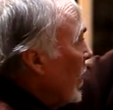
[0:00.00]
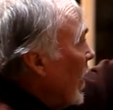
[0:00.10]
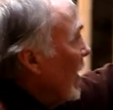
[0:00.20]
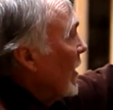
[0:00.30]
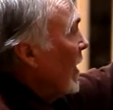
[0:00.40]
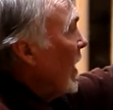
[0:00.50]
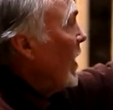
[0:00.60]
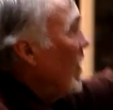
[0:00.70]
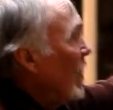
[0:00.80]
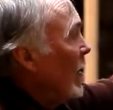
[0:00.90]
will let
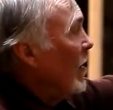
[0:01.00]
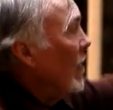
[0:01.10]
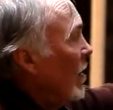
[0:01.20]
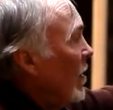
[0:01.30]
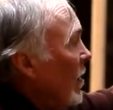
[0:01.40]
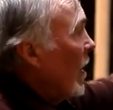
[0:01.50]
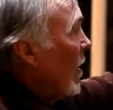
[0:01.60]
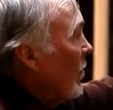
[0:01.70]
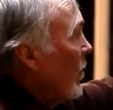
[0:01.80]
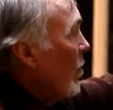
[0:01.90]
light in
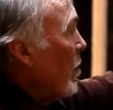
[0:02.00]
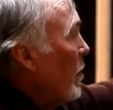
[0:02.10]
uh, from